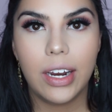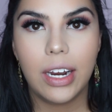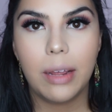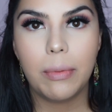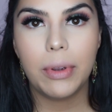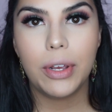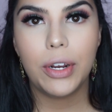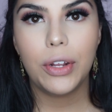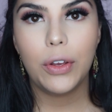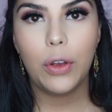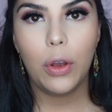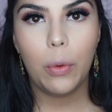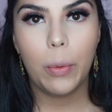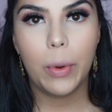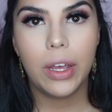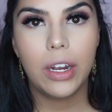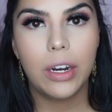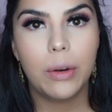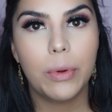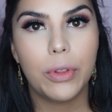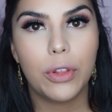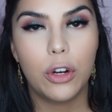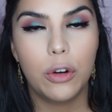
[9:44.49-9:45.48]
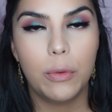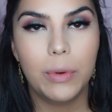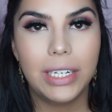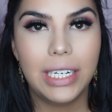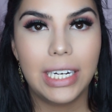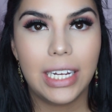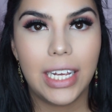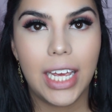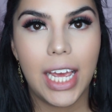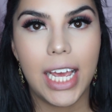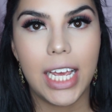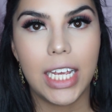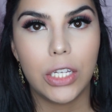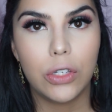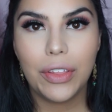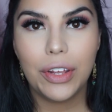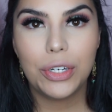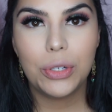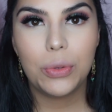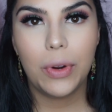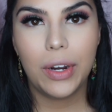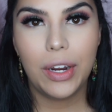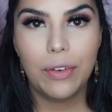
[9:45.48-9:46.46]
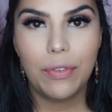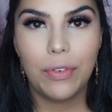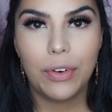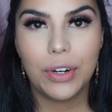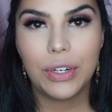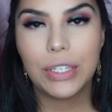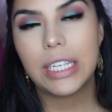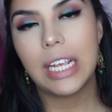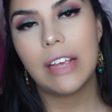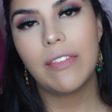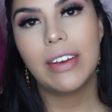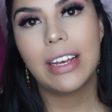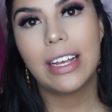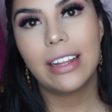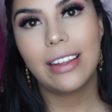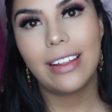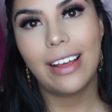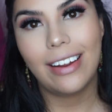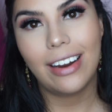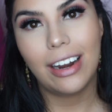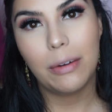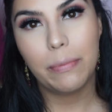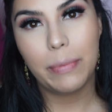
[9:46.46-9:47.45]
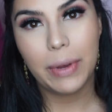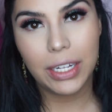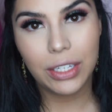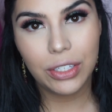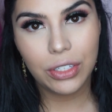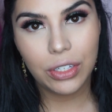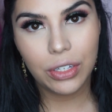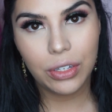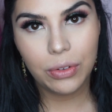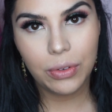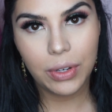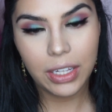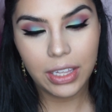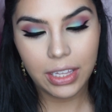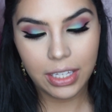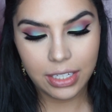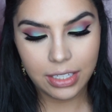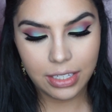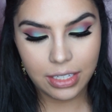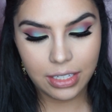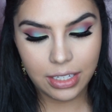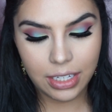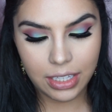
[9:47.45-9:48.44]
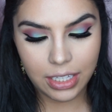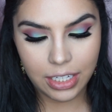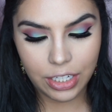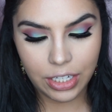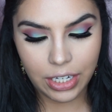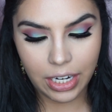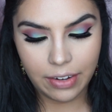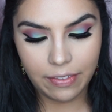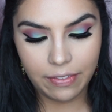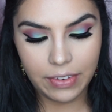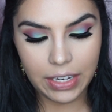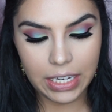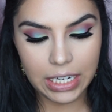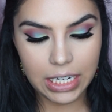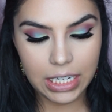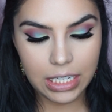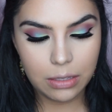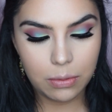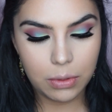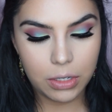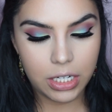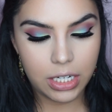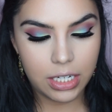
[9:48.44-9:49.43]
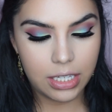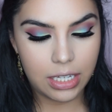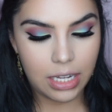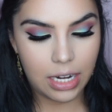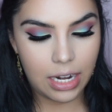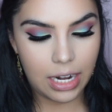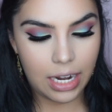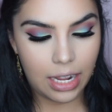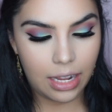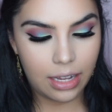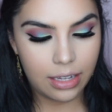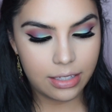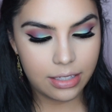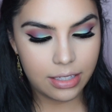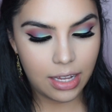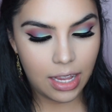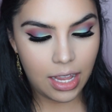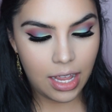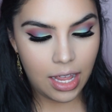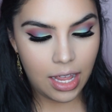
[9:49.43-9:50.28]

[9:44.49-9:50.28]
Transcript: I'm going to go in with Urban Decay, the 24/7 Glad Pencil, and this is in the shade Venus, which is a nice,